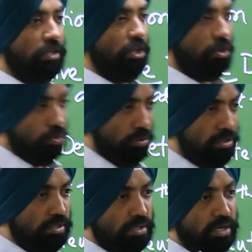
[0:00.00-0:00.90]
the
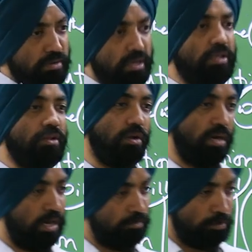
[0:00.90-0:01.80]
rules governing the
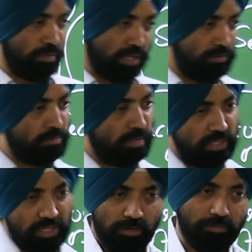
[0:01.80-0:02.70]
law have to be given by
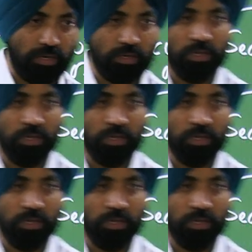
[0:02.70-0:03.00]
the government.